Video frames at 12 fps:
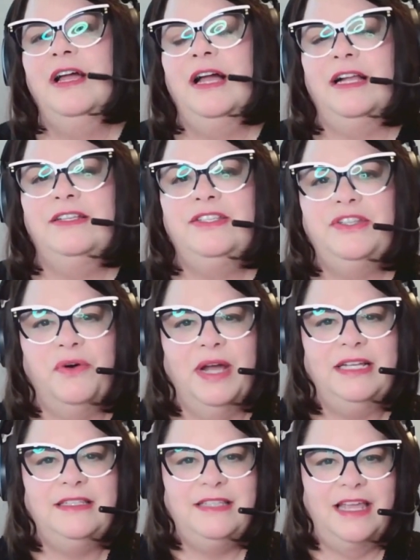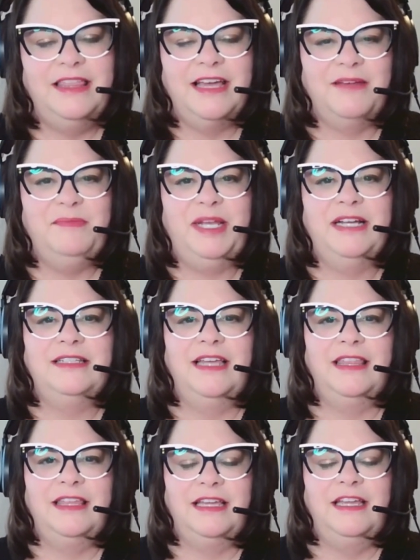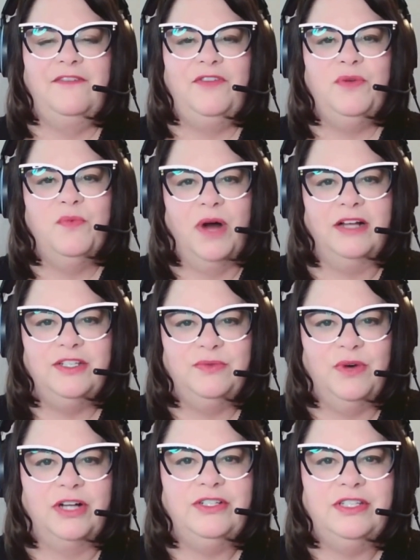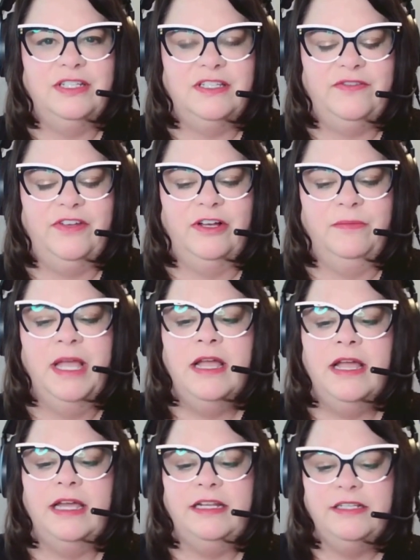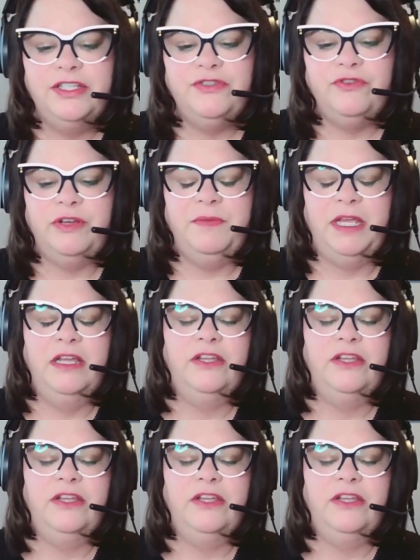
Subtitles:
And so I say that because I think if you want to watch this film, it is streaming.